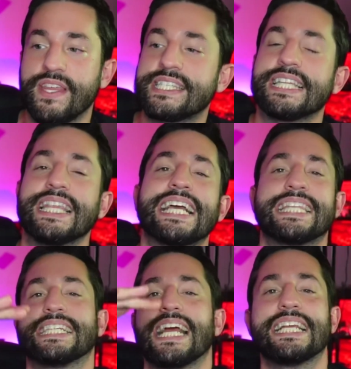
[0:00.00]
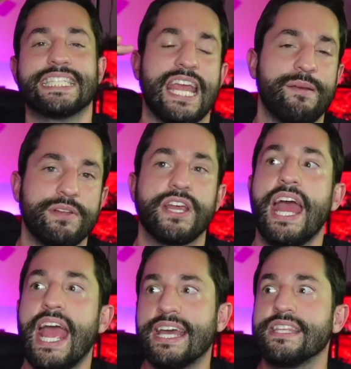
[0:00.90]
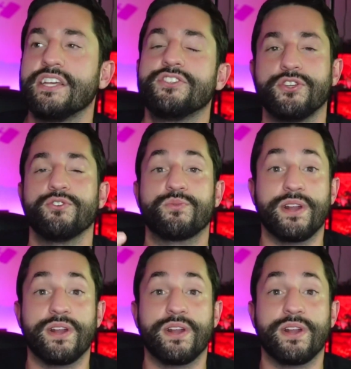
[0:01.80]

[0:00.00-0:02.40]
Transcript: They select the dice damage and then they choose